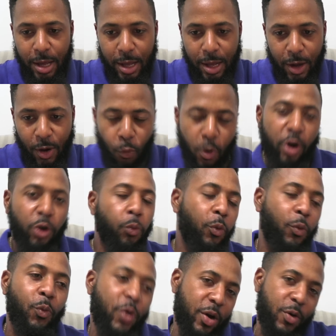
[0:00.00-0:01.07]
where
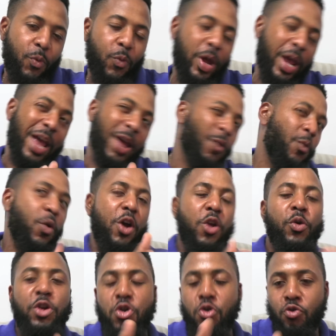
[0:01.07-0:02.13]
would
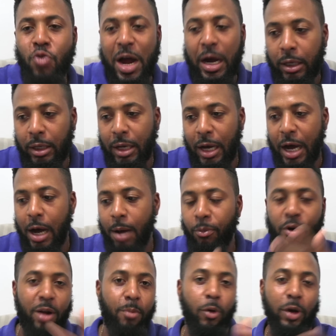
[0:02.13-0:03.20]
you rank Craig
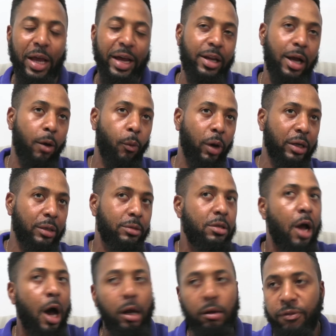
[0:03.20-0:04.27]
Butler in that one?
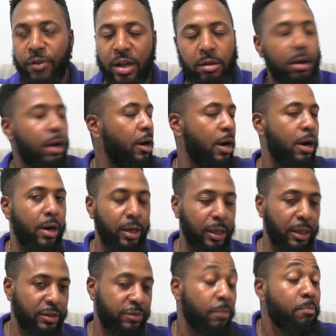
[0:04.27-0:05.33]
Confidence or arrogant? For
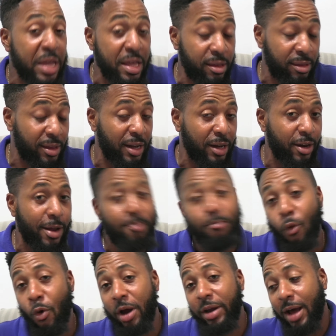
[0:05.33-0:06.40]
me, still more
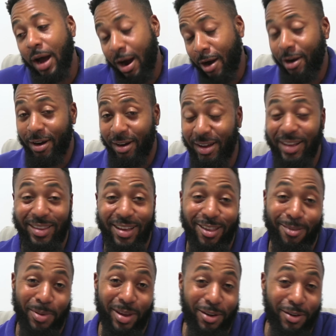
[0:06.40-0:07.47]
on the arrogant aspect,
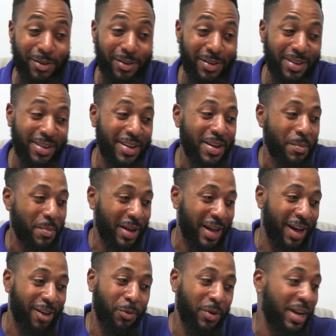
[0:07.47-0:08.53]
because
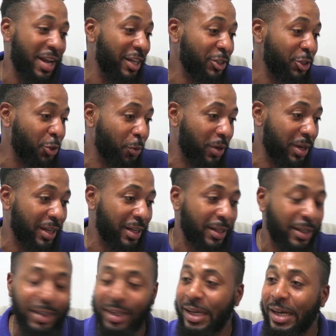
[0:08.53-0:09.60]
really and truly,
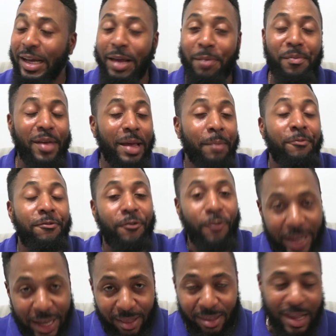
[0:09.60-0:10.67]
inflate
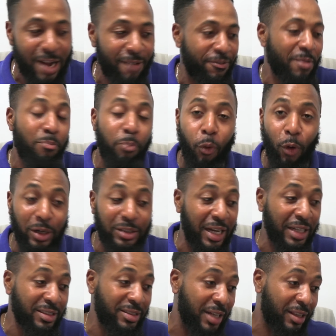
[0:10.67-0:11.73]
self-importance
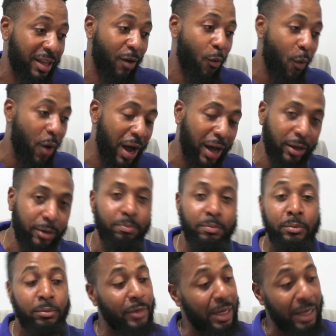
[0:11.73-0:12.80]
that are one,
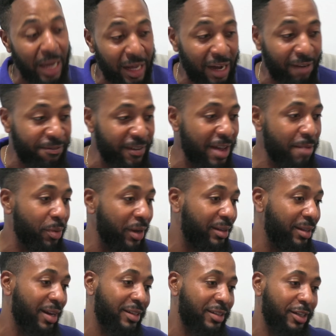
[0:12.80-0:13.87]
lack of empathy
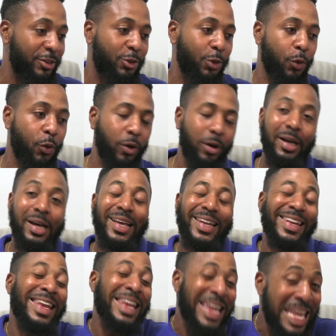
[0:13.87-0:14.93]
that are two,
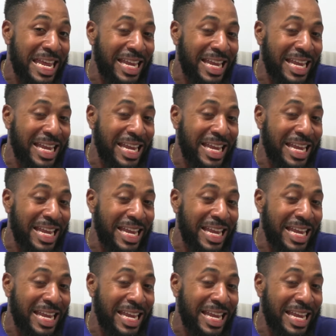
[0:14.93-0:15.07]
the